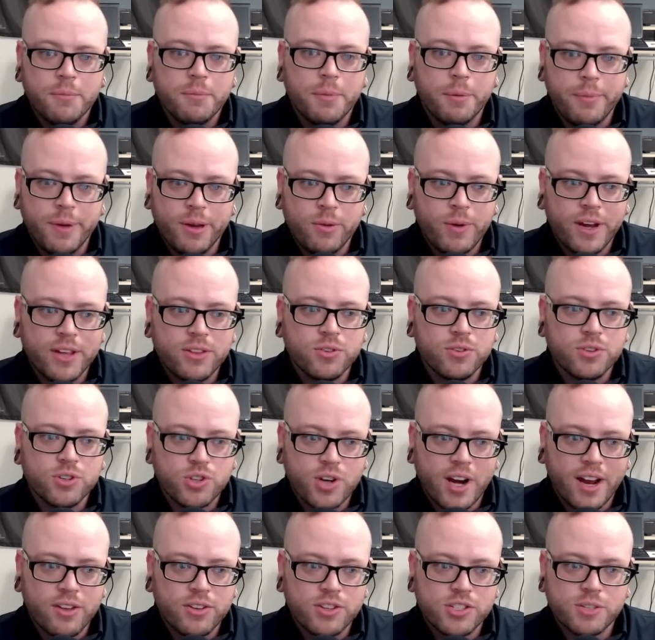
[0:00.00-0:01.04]
But midway through the
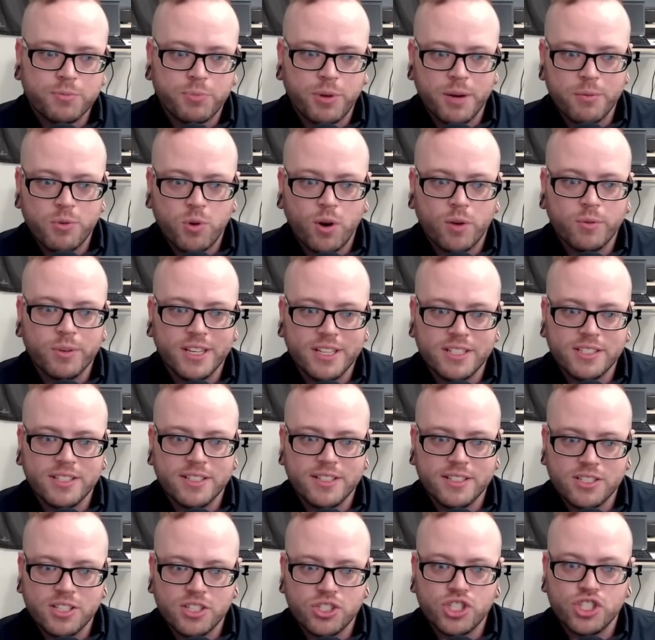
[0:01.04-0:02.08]
trial, the Supreme Court released a
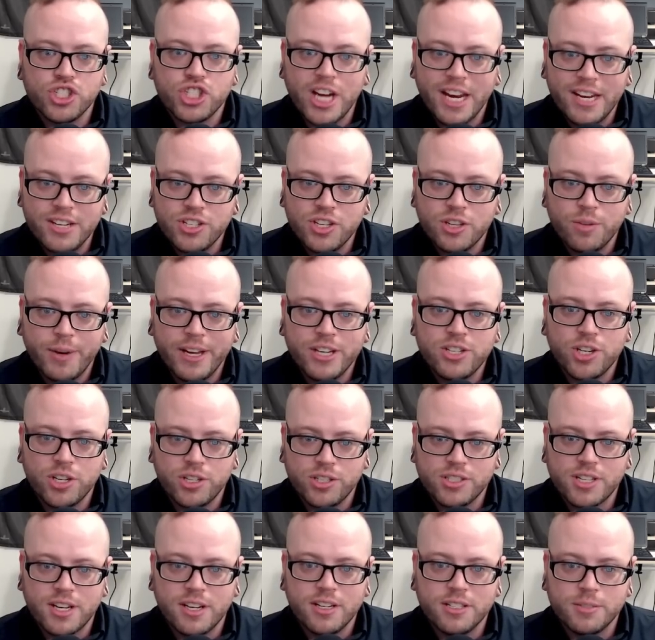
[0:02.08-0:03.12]
decision changing the way
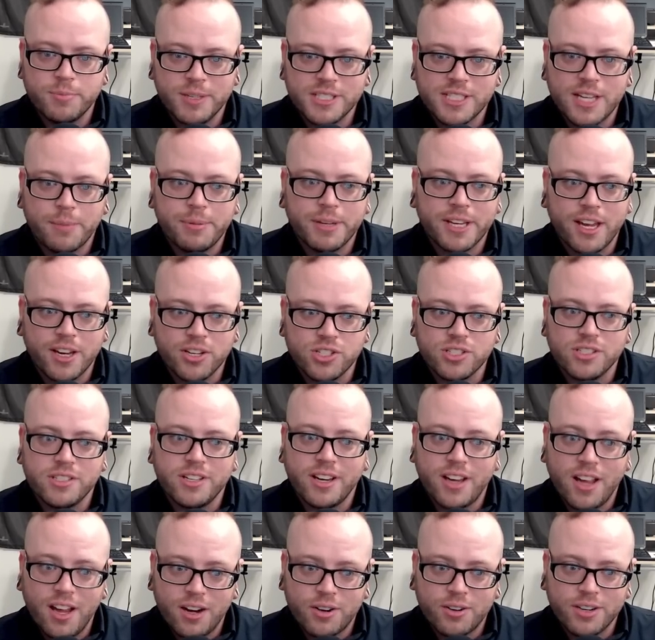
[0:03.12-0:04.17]
judges can dismiss applications
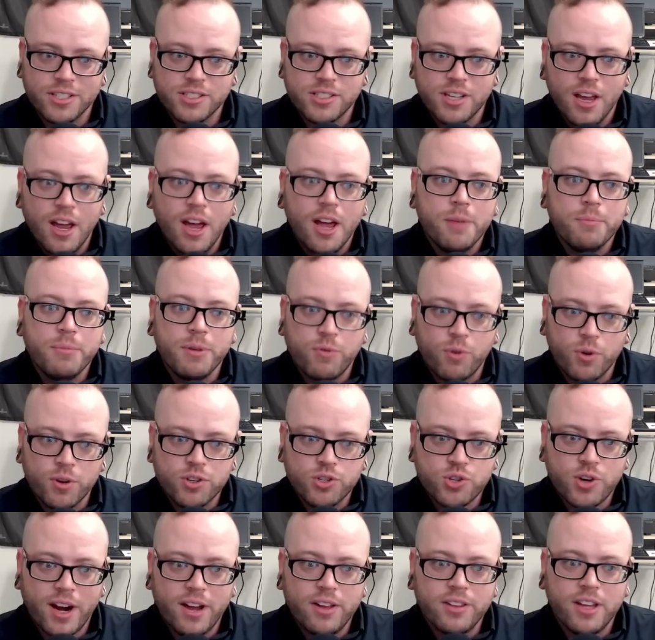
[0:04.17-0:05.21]
like Cochran's. Before
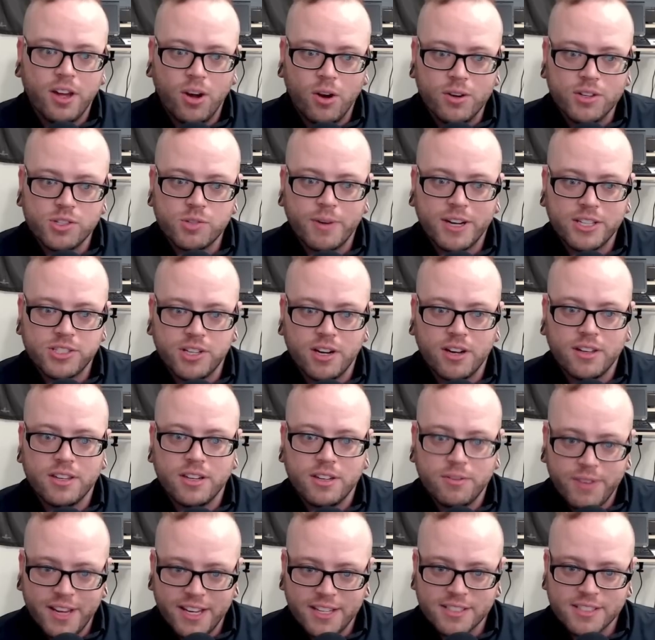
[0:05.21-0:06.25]
the trial, the onus rested on
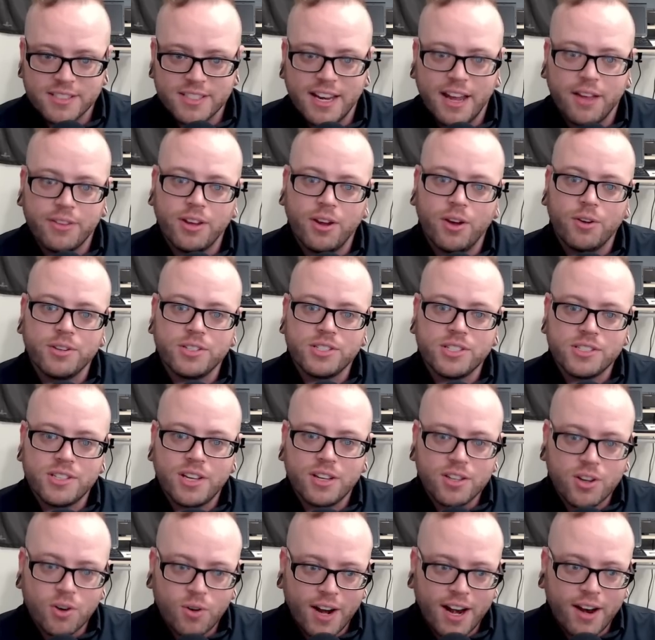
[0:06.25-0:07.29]
the defense. Now the onus is
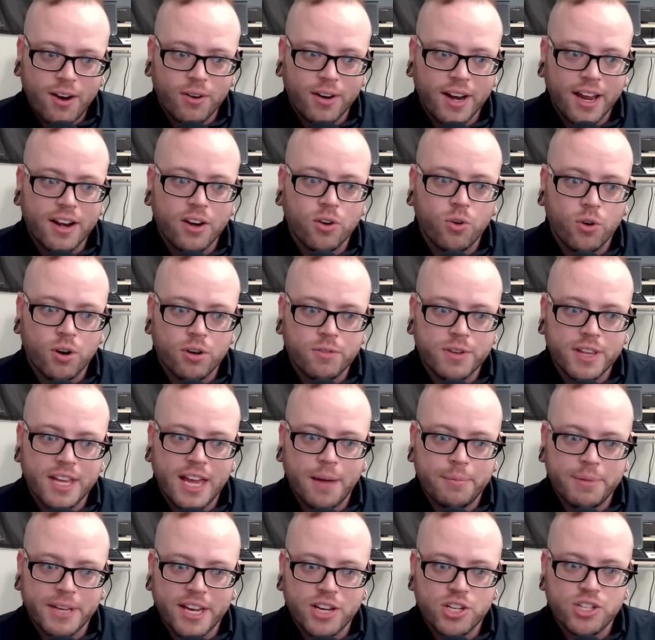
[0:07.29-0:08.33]
on the Crown, and in order for the
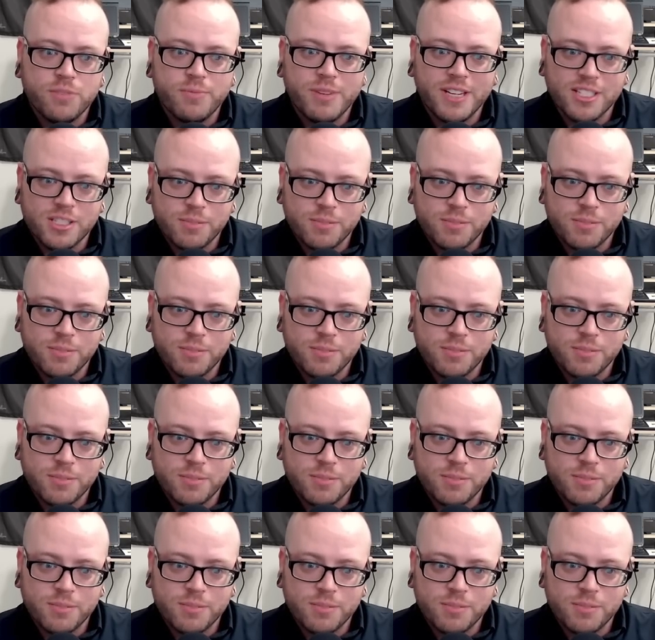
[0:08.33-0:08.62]
application to be